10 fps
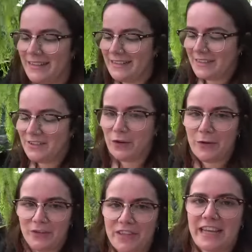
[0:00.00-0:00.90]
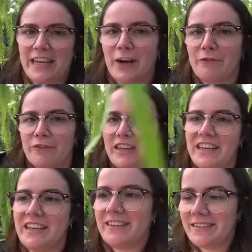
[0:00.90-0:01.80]
he said sorry for the
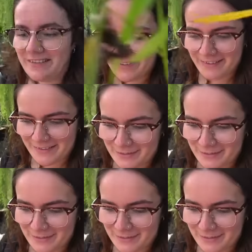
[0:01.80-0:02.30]
inconvenience